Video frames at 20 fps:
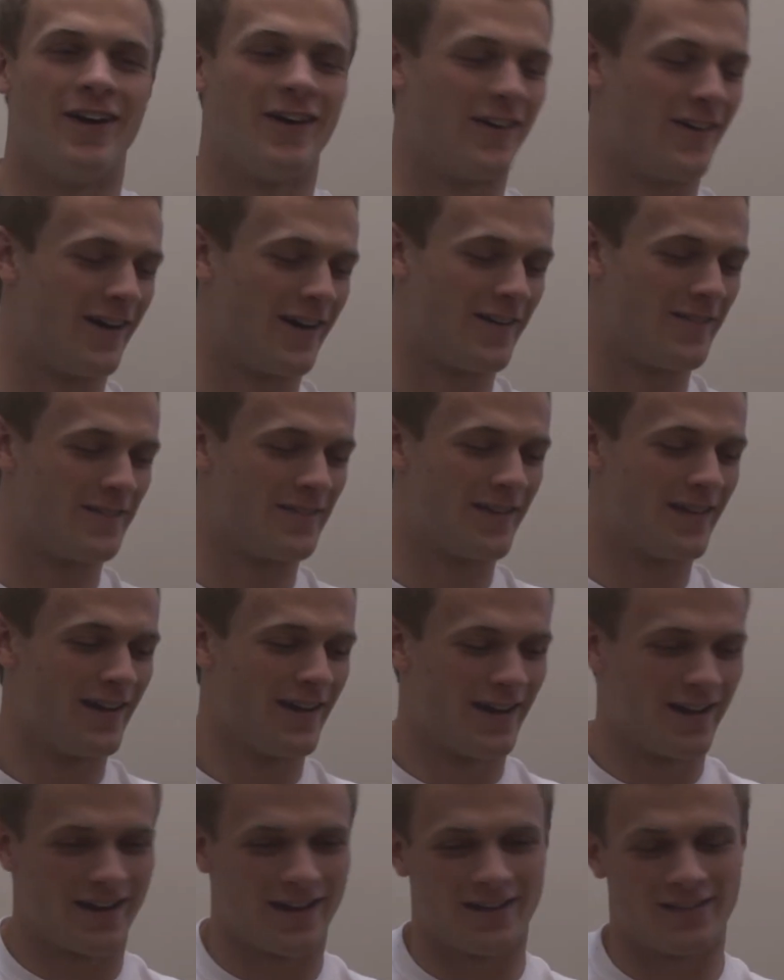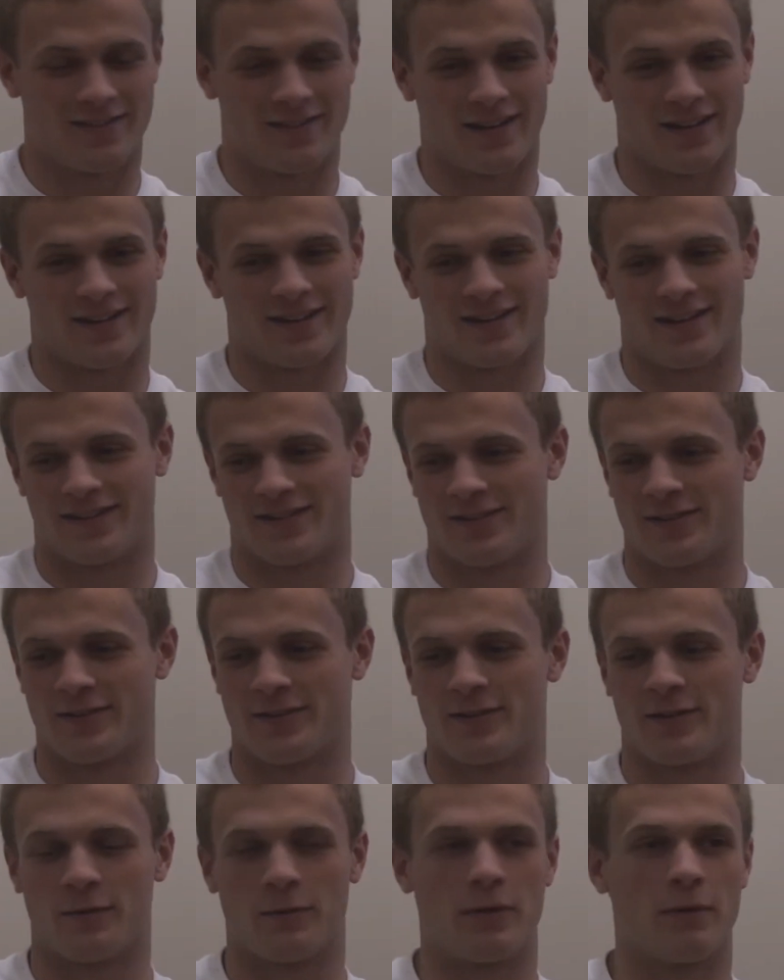No, thank God
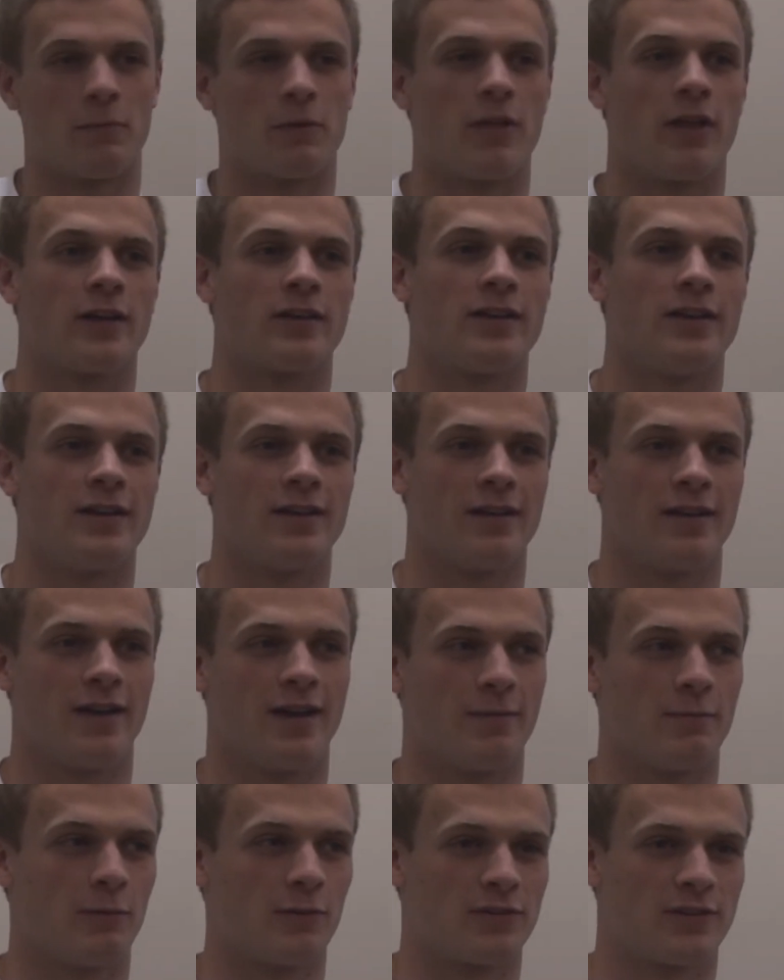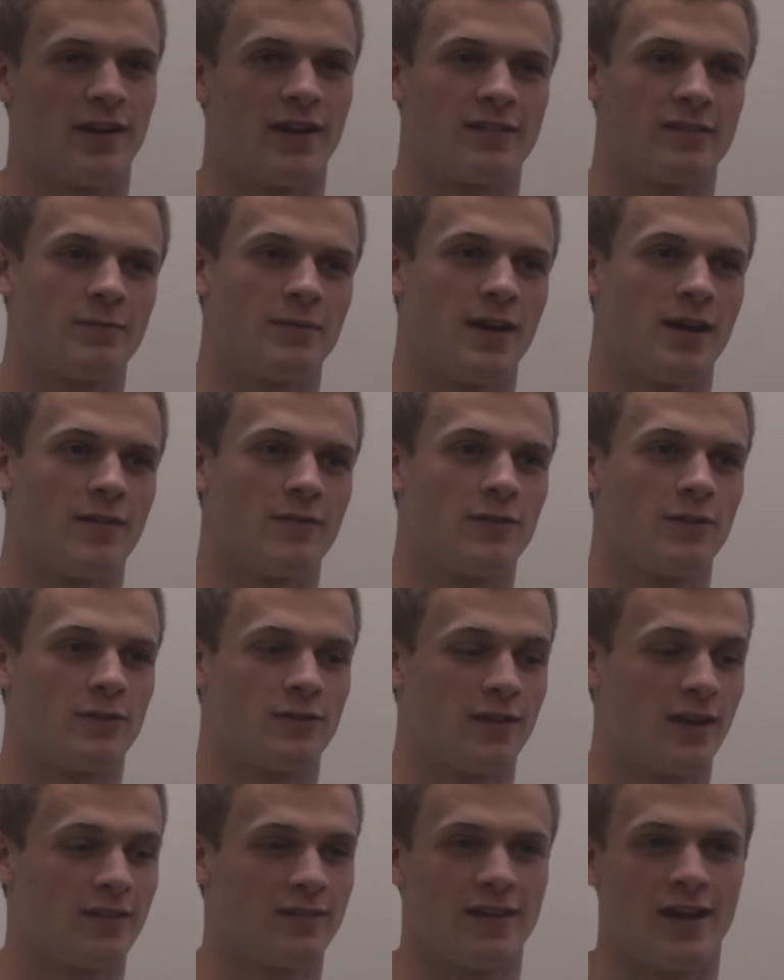too. No, we're lucky in Wisconsin. We have the
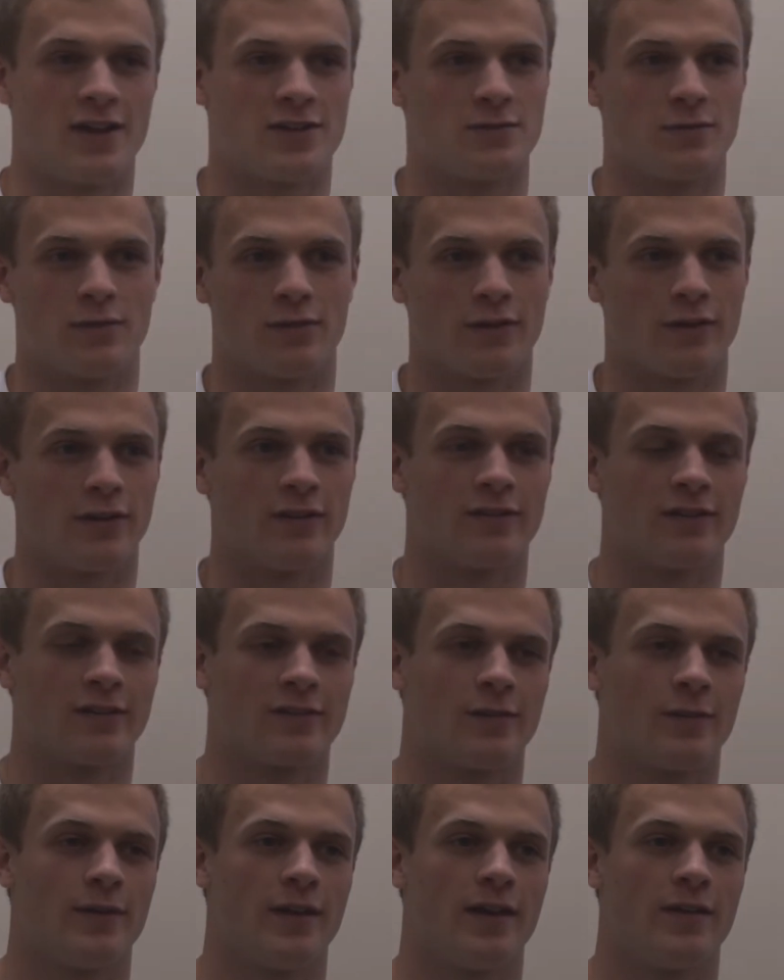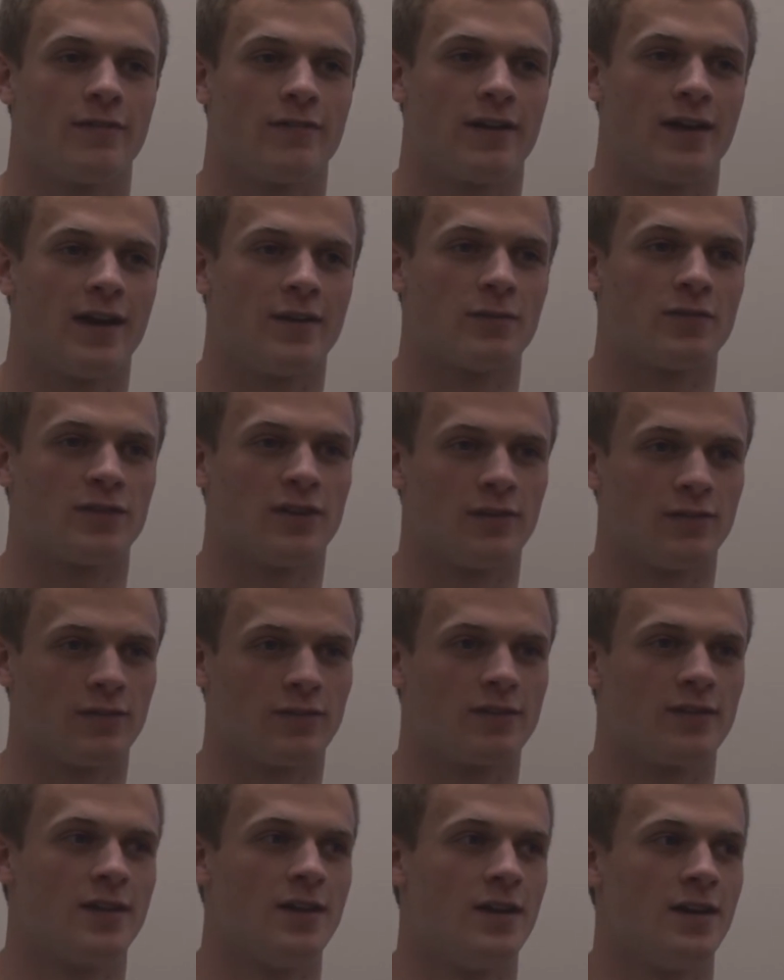state statute 36095, which gives
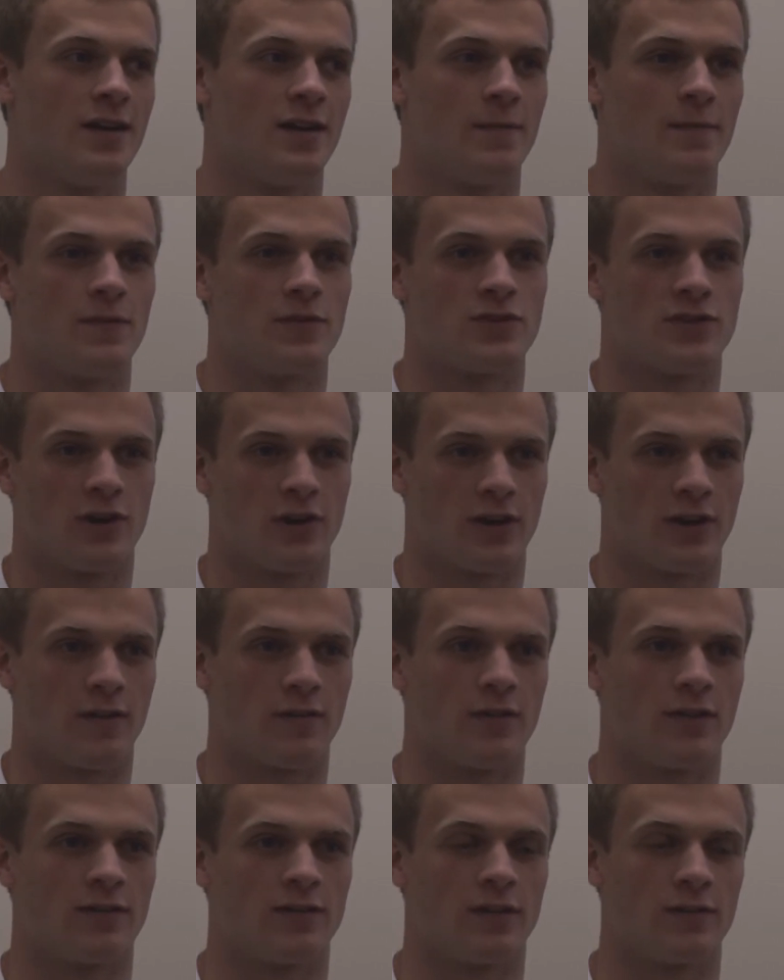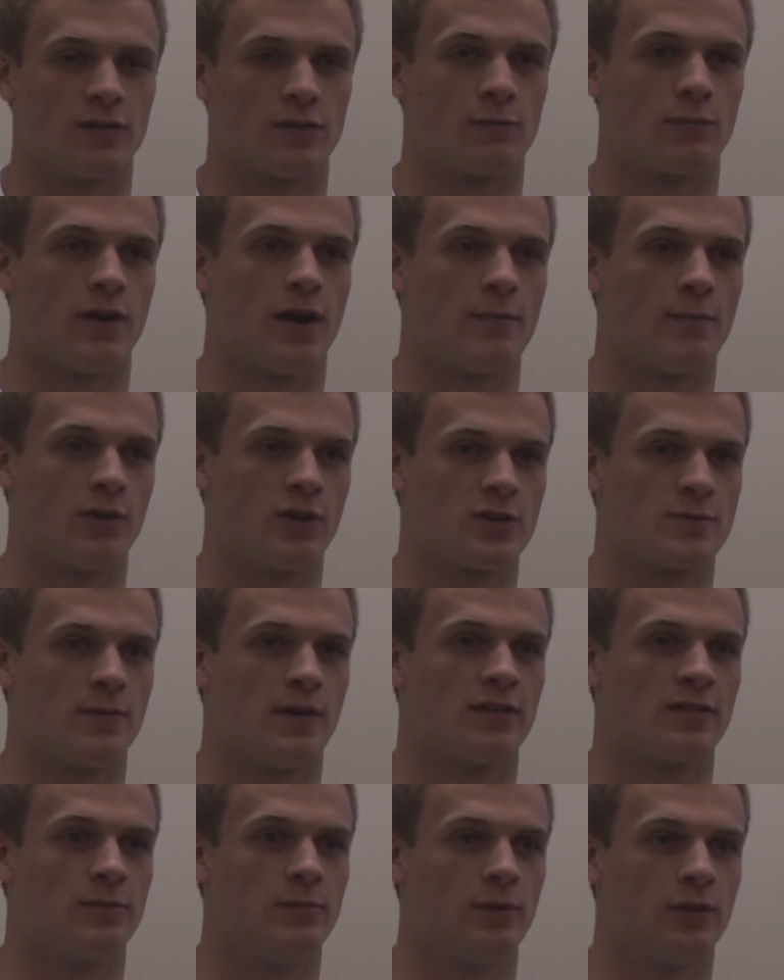us shared governance. It gives us primary
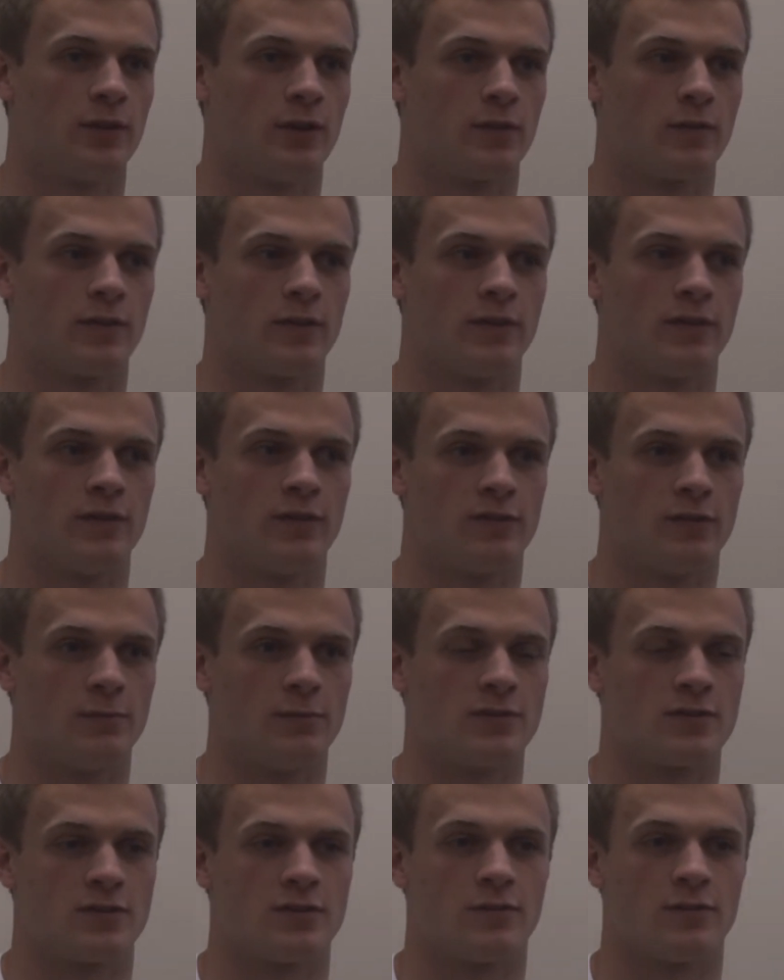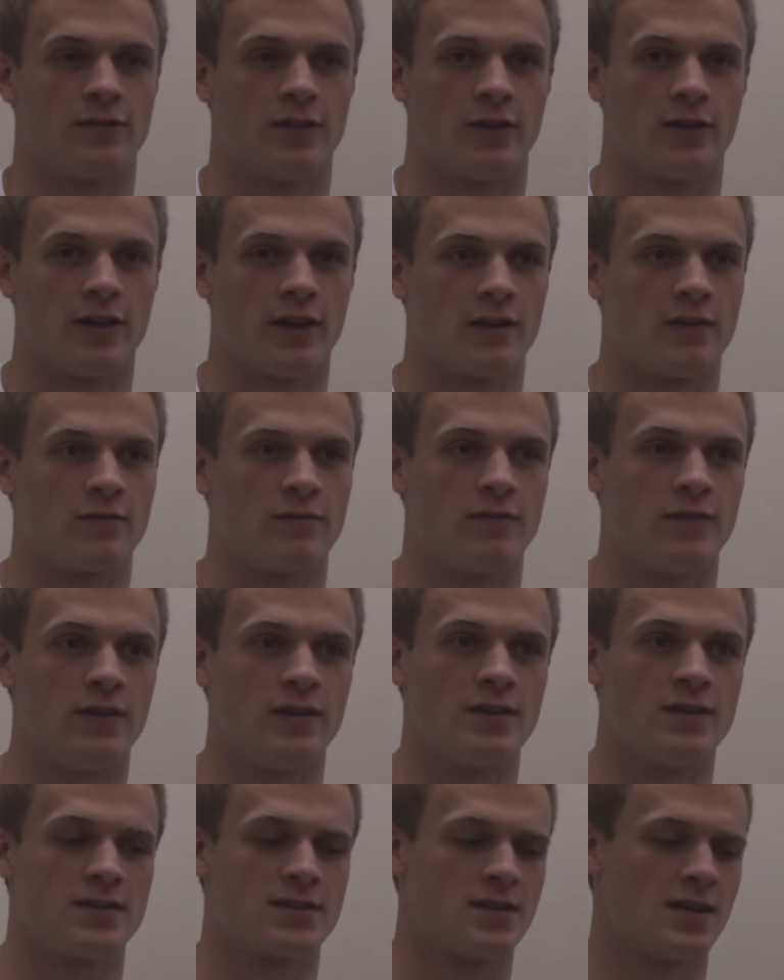responsibility over the distribution of segregated
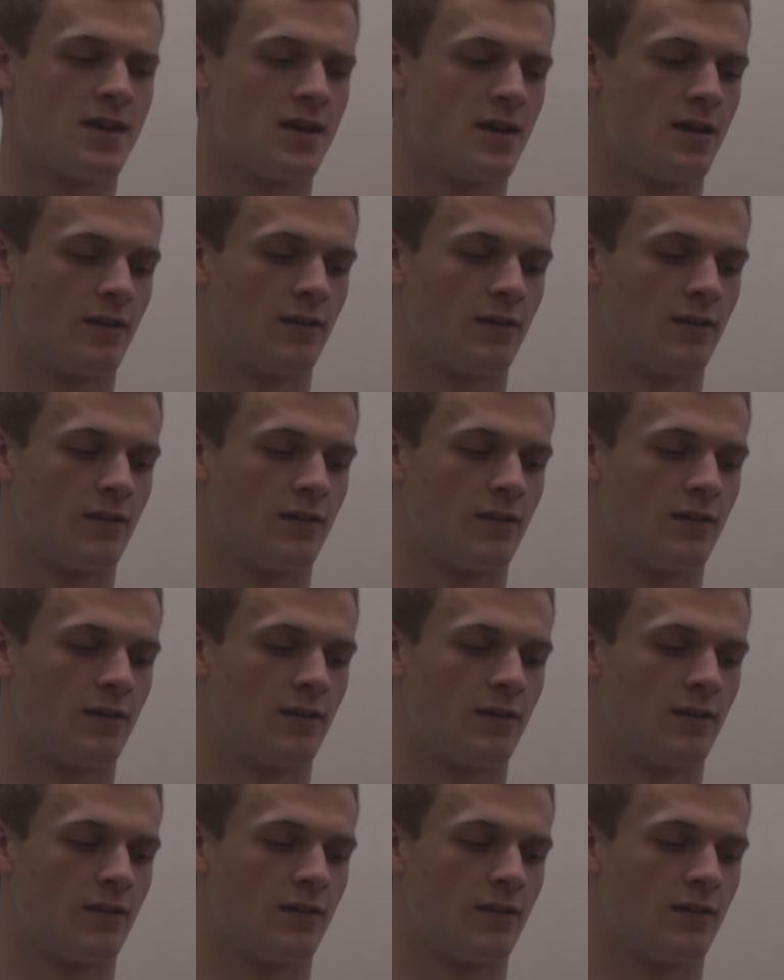fees.